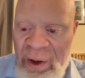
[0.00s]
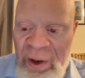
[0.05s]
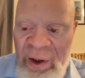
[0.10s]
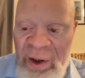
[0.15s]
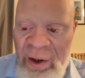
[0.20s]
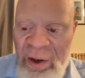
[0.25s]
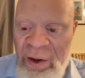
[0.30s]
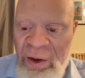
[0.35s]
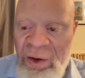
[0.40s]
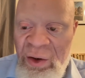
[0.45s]

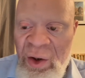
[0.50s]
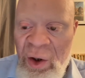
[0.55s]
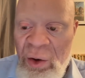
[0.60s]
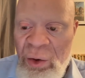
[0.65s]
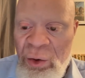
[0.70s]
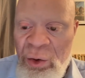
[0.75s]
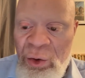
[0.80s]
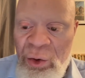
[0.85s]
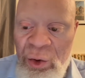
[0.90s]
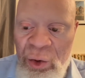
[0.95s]
His
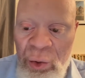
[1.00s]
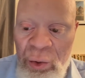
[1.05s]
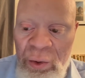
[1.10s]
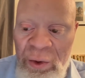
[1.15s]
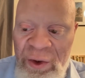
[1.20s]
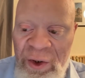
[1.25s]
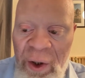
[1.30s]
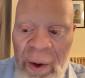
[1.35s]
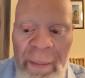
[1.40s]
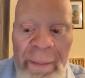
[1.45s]

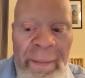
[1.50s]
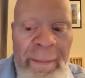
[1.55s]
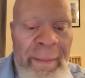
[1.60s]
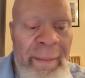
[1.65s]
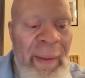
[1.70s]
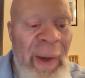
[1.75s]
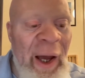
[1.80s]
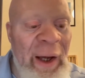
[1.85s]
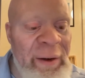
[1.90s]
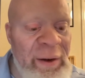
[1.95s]
daughter
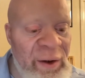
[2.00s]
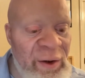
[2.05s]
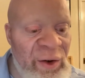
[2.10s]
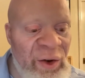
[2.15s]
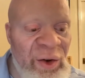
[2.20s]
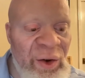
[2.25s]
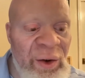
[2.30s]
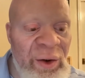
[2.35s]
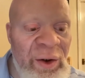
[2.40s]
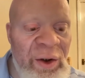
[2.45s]

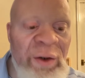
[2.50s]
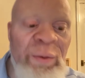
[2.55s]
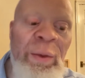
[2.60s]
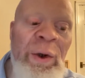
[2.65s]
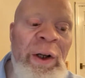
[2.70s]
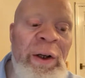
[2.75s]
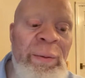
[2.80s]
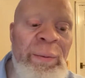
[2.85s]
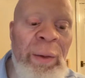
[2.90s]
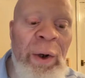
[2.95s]
Madison is
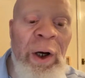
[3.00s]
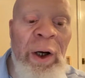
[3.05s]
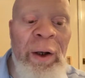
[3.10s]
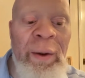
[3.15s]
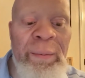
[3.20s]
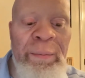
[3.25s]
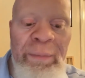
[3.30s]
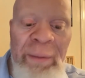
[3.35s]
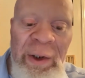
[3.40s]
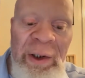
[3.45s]
played by
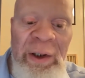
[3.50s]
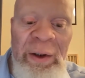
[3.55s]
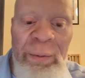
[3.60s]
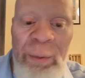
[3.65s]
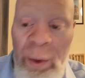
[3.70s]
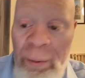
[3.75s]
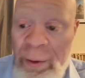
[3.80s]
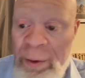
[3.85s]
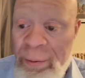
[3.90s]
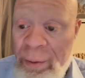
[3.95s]
Millie
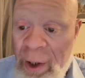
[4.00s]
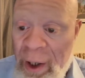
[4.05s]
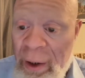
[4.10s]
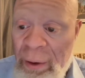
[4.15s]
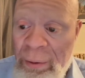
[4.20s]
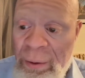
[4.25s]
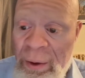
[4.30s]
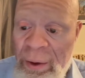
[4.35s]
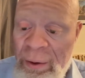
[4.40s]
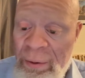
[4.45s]
Bobby
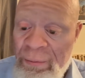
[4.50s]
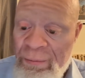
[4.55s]
Brown.